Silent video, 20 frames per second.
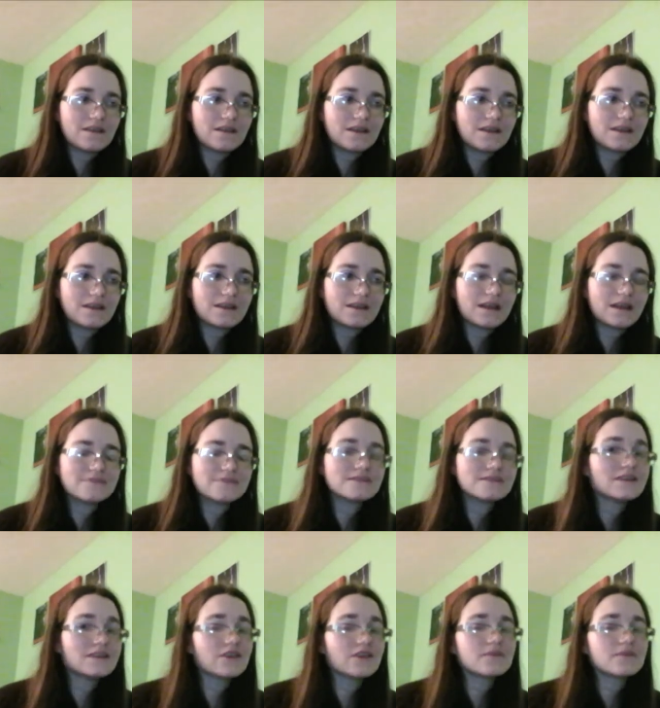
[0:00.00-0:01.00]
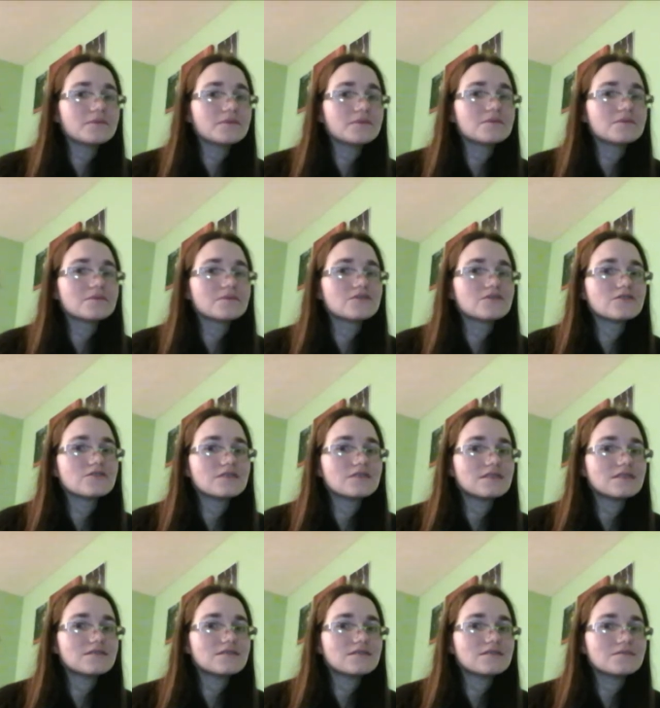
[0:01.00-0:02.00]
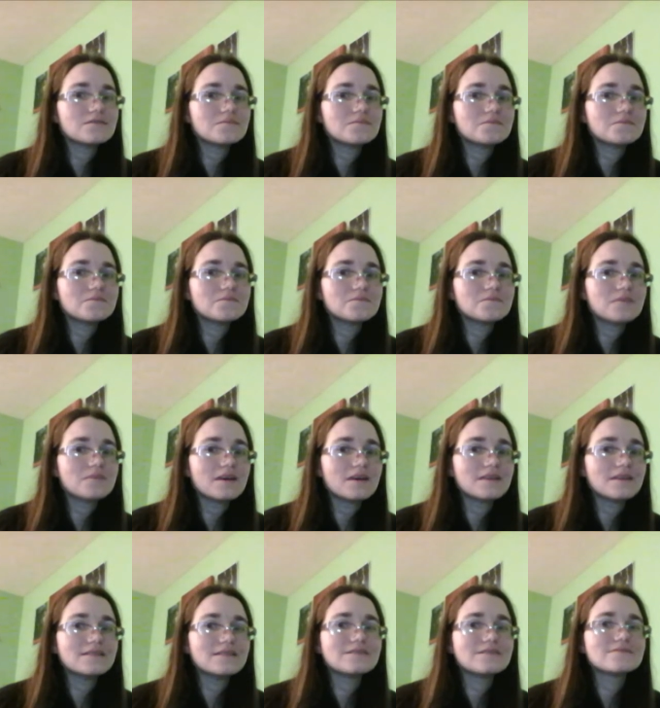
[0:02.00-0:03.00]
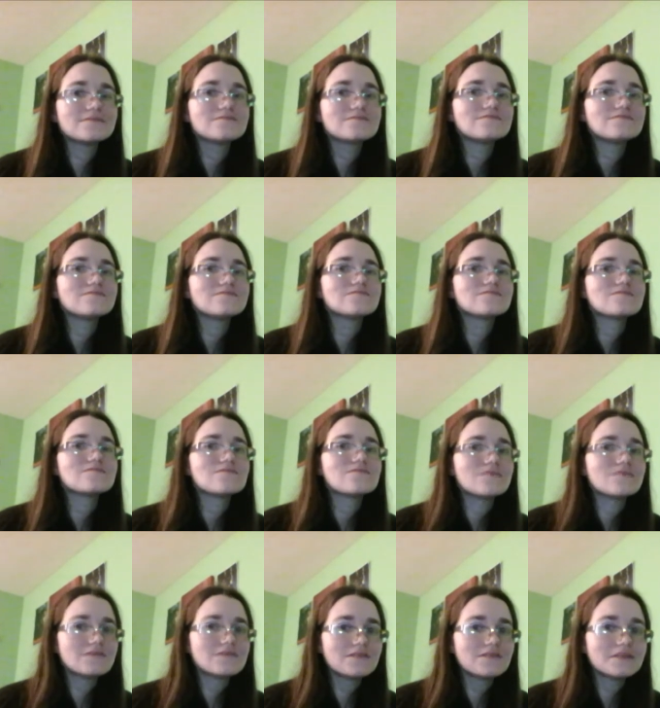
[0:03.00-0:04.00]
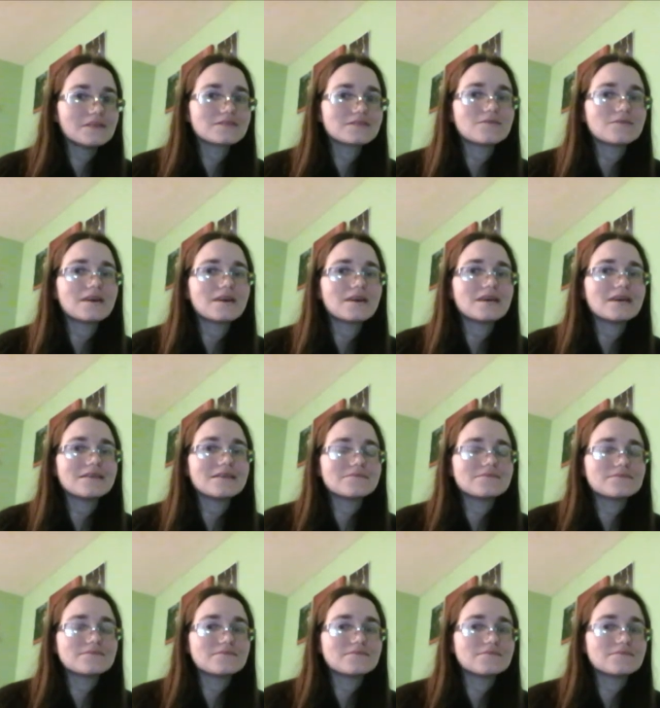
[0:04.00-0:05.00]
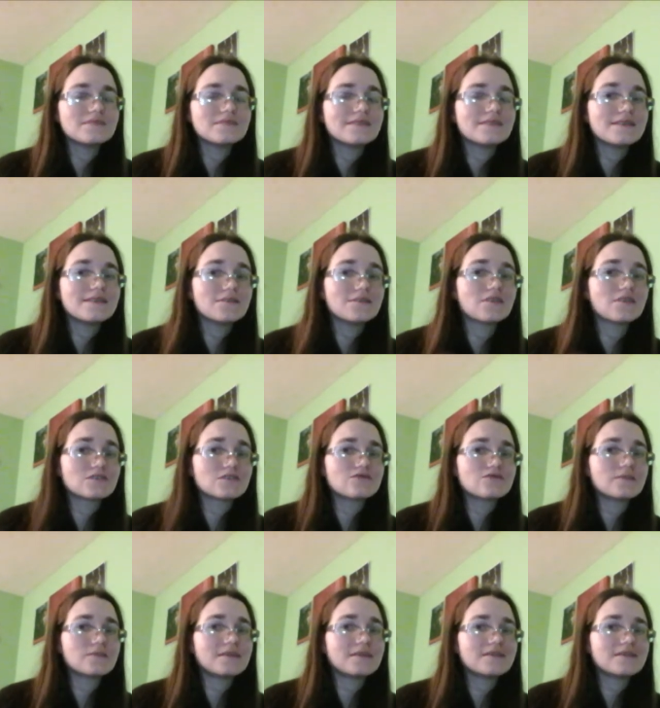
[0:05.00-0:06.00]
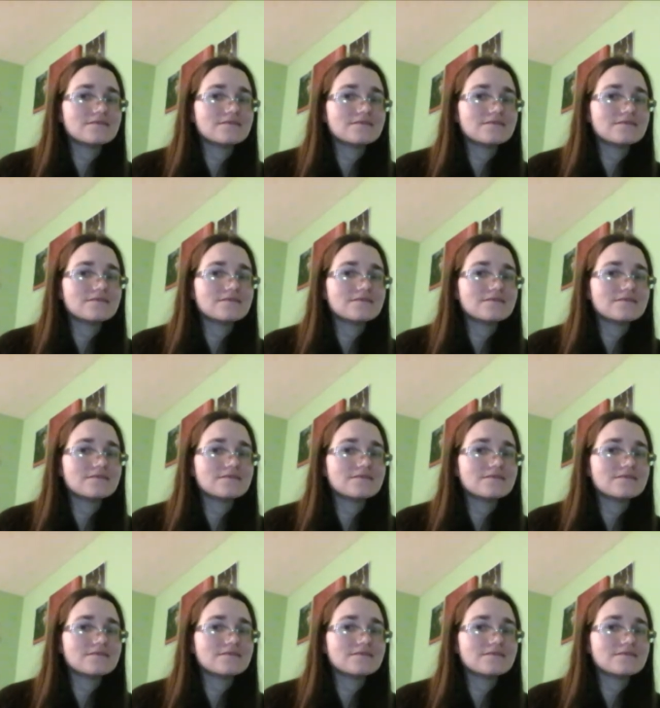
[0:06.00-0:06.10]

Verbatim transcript: And I've seen other people do it, but this way it works for me.